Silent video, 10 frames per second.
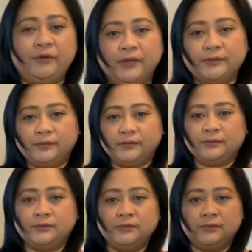it.
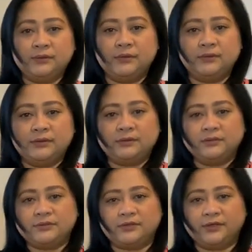
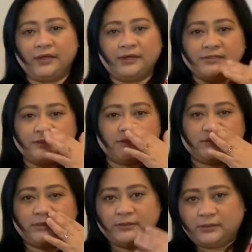Sorry, guys, it's,